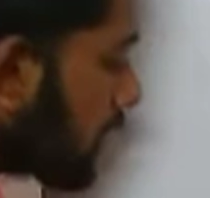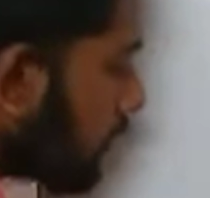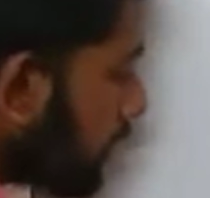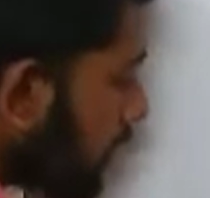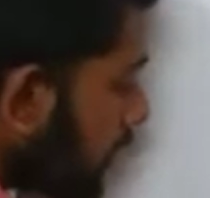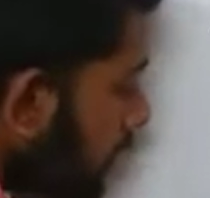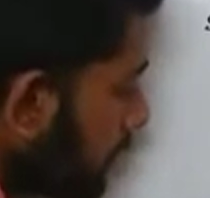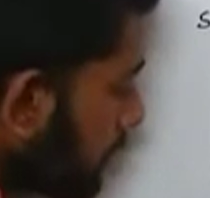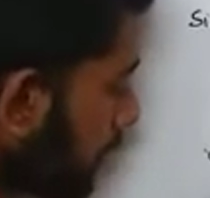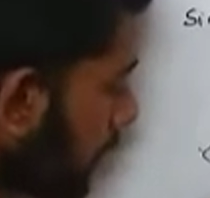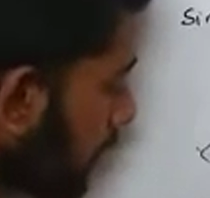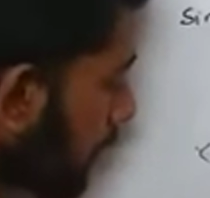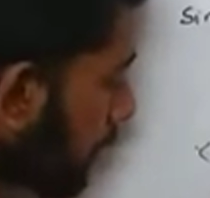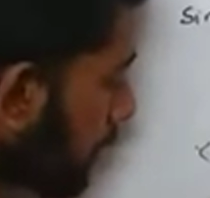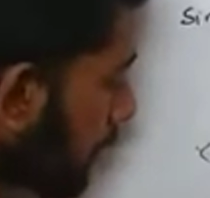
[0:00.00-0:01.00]
it becomes
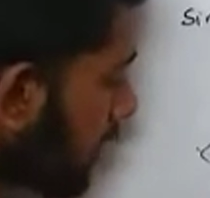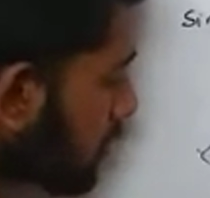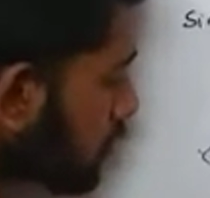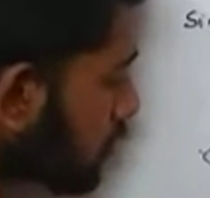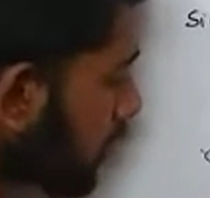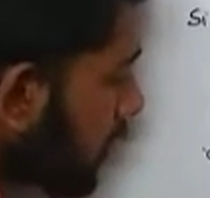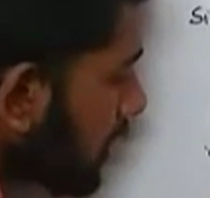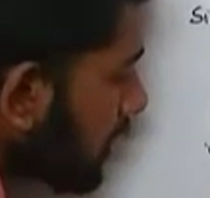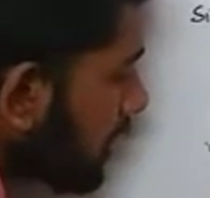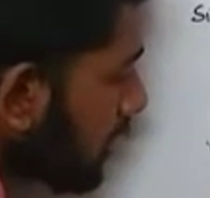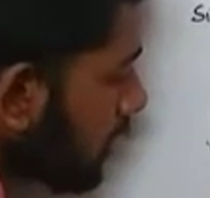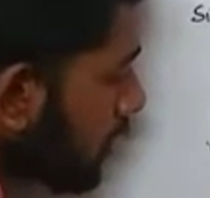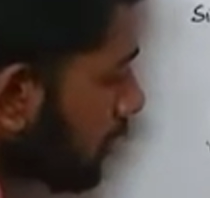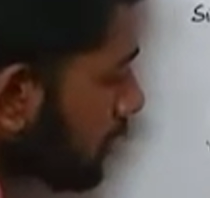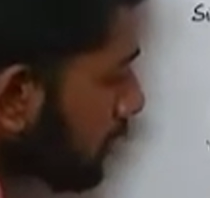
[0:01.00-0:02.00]
plus y
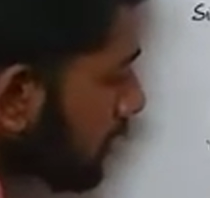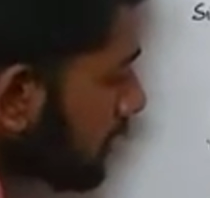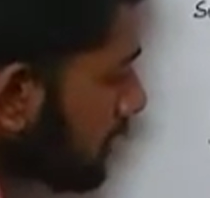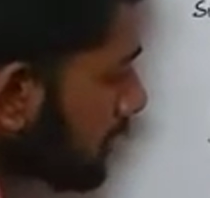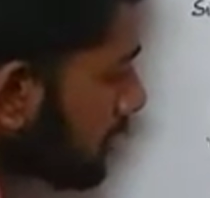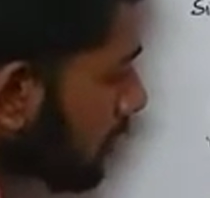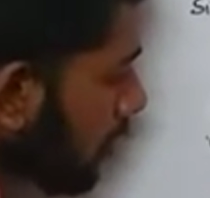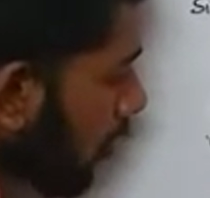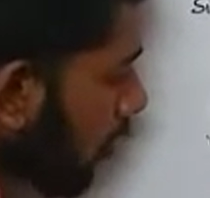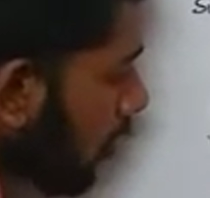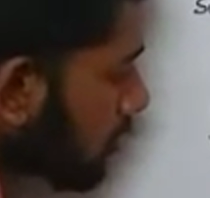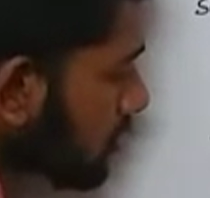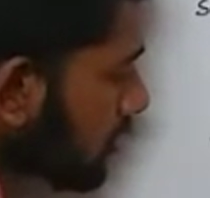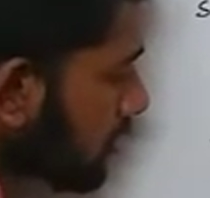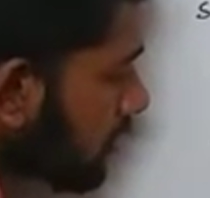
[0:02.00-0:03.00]
plus
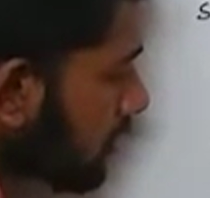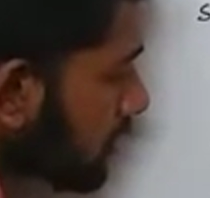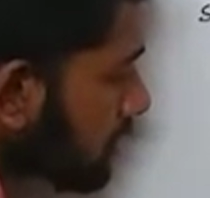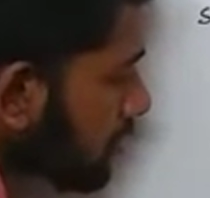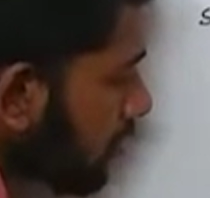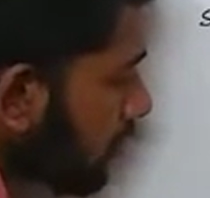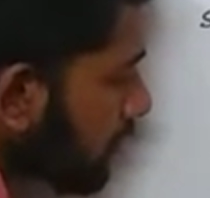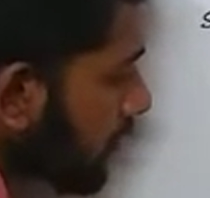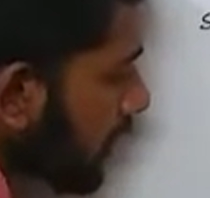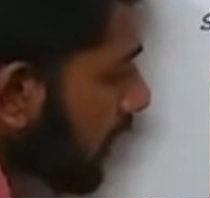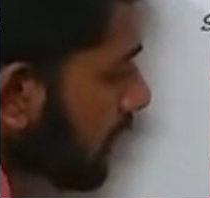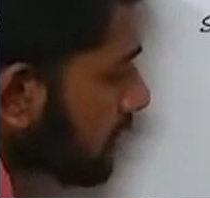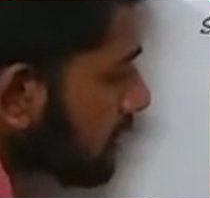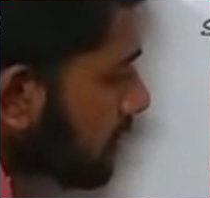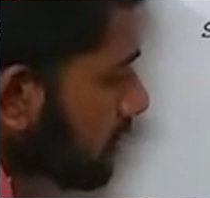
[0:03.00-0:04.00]
cos inverse of
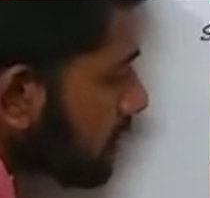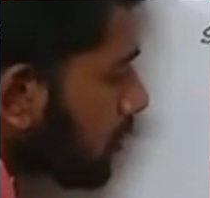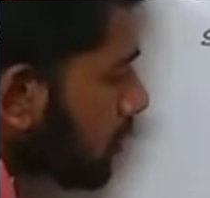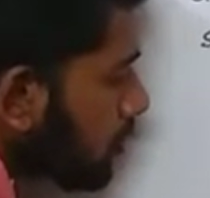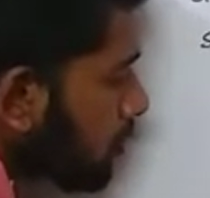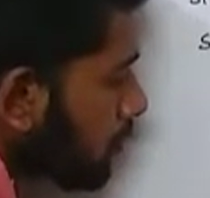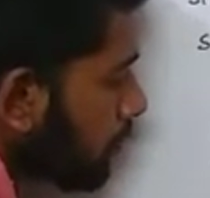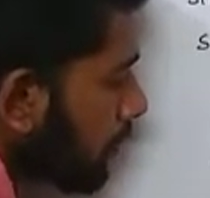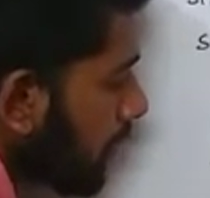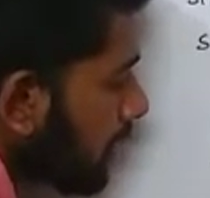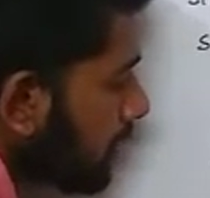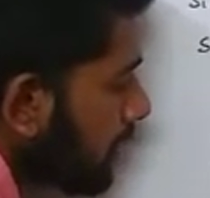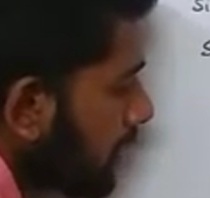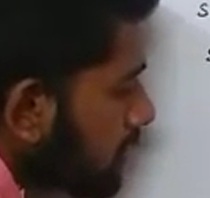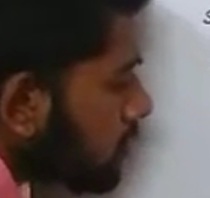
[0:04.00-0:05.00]
x is equal to pi by